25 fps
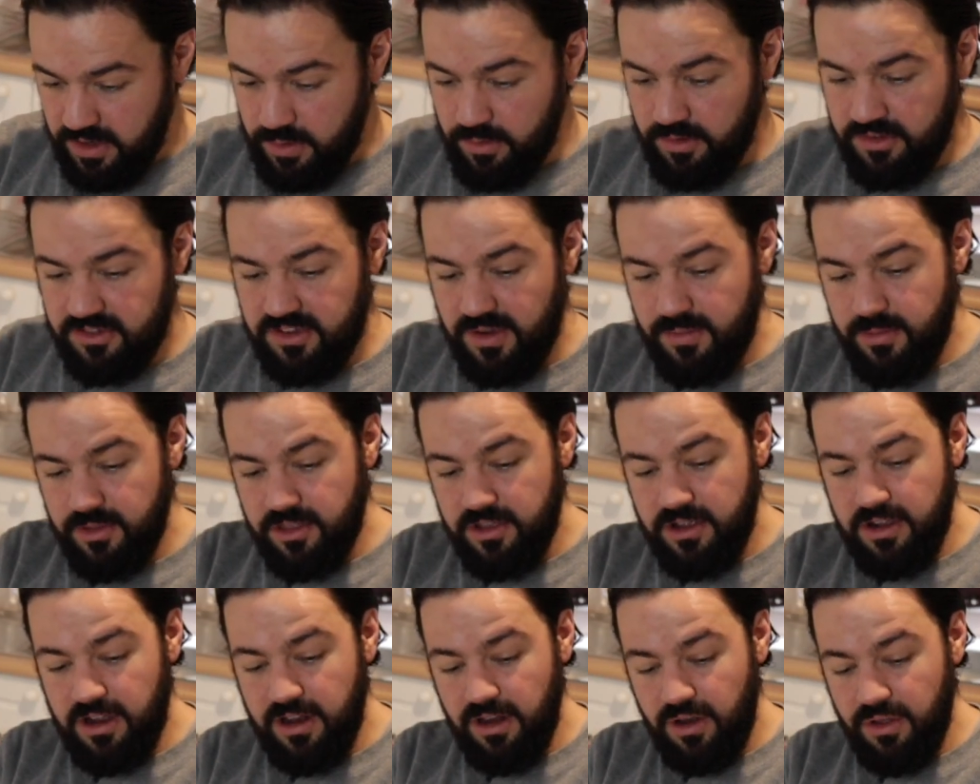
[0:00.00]
It was some of
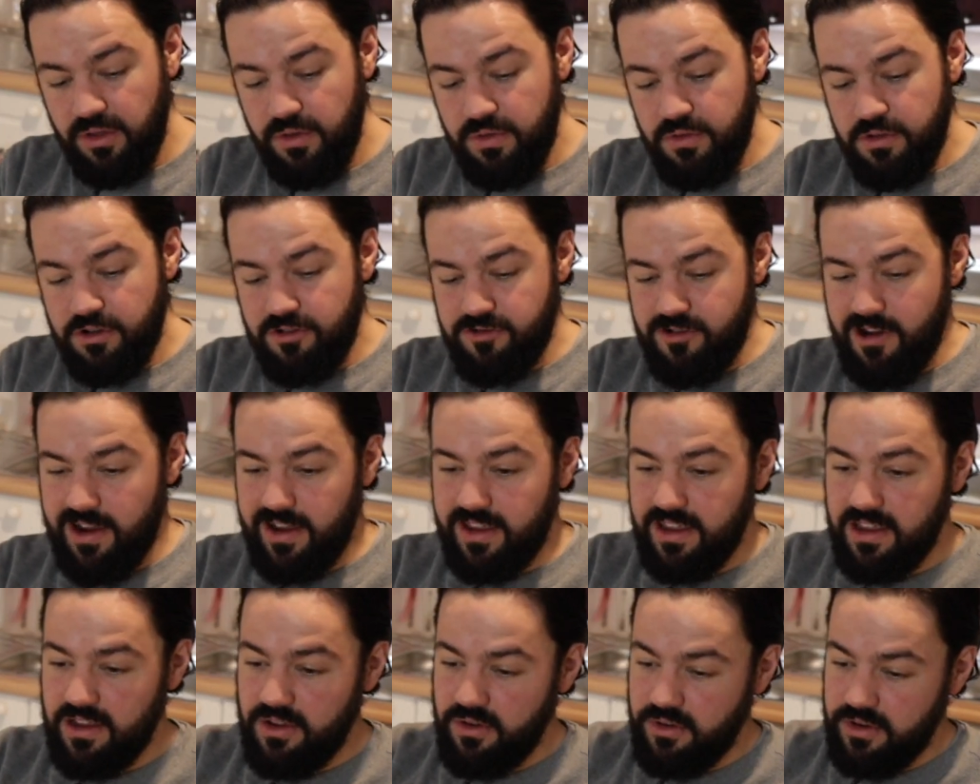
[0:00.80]
the glue
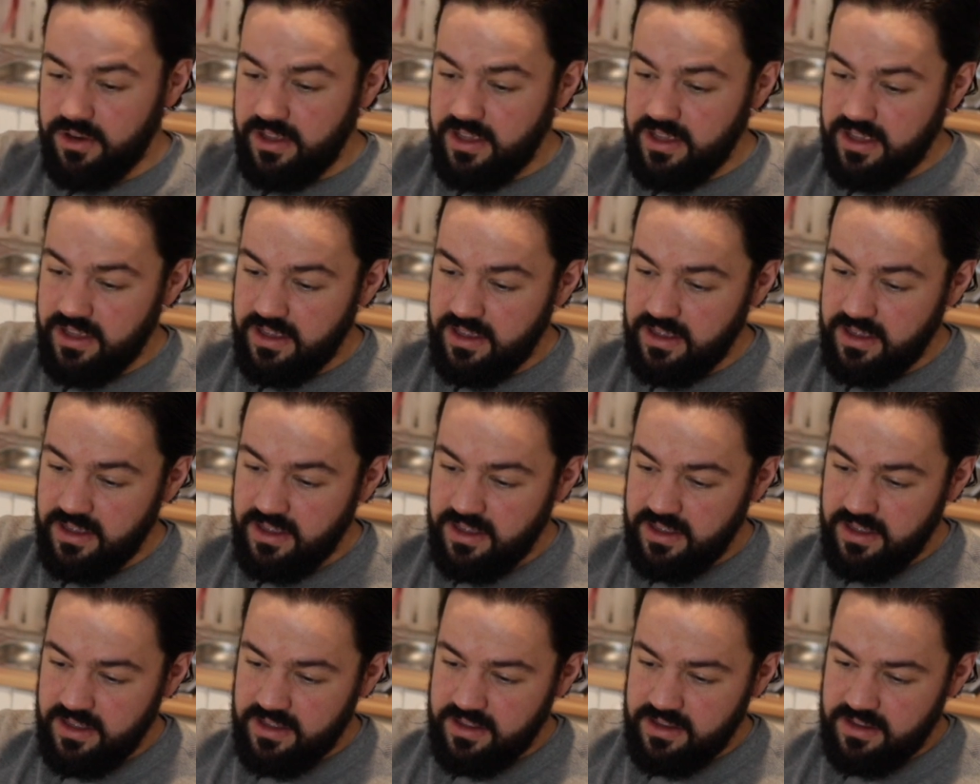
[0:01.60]
cracking on here,
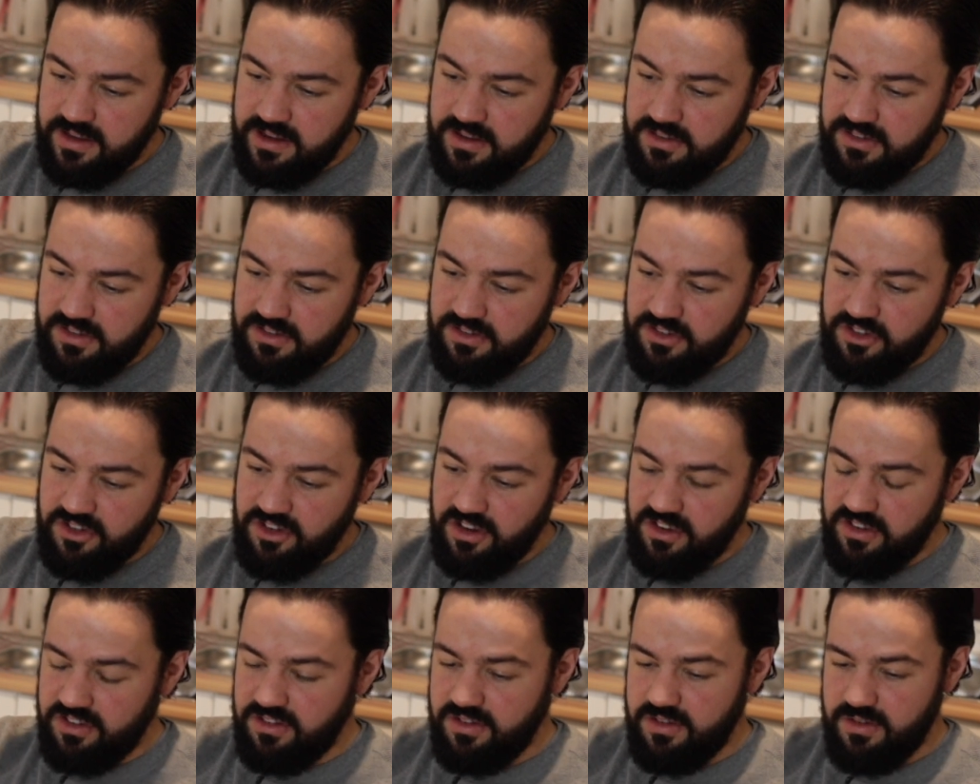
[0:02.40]
because it's
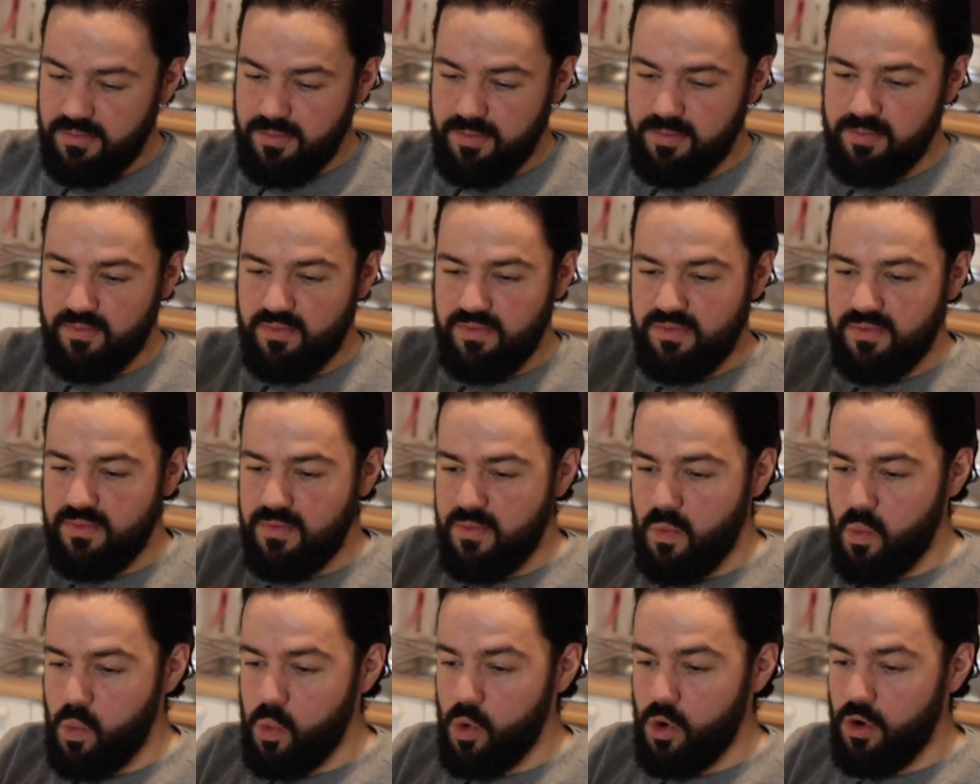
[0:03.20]
just
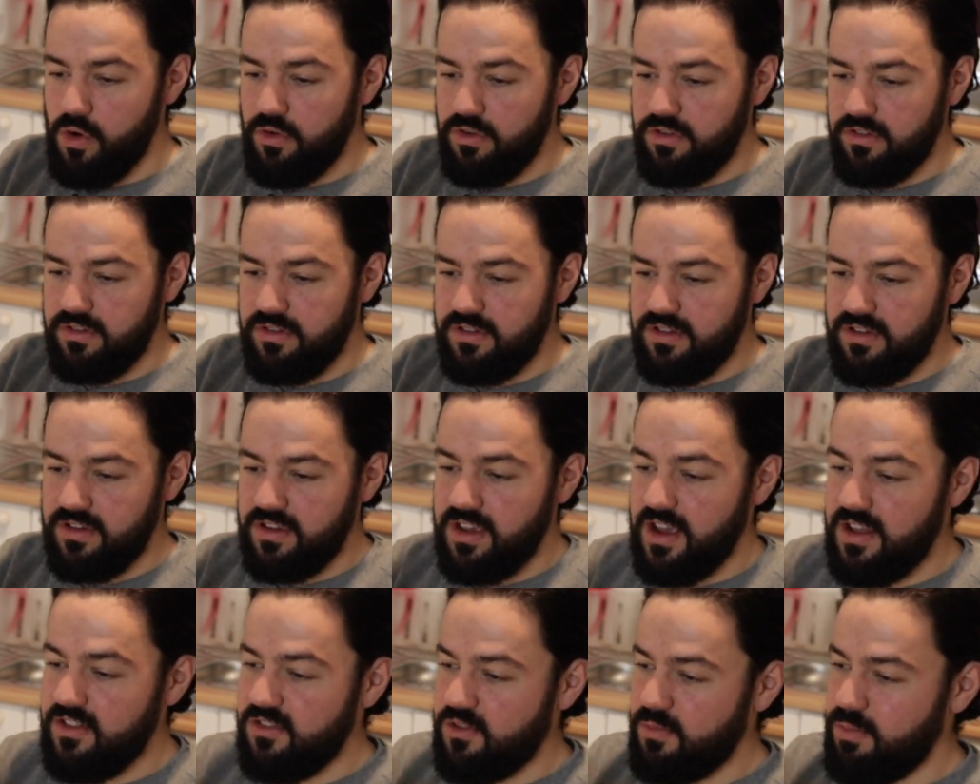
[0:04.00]
wood
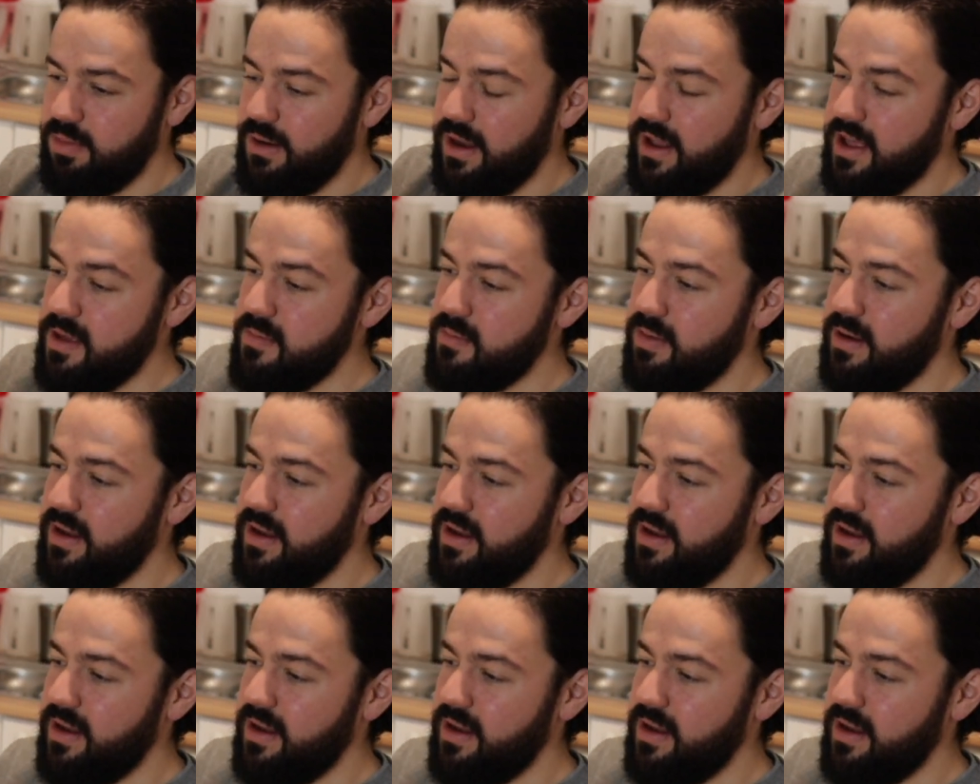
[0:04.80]
against plain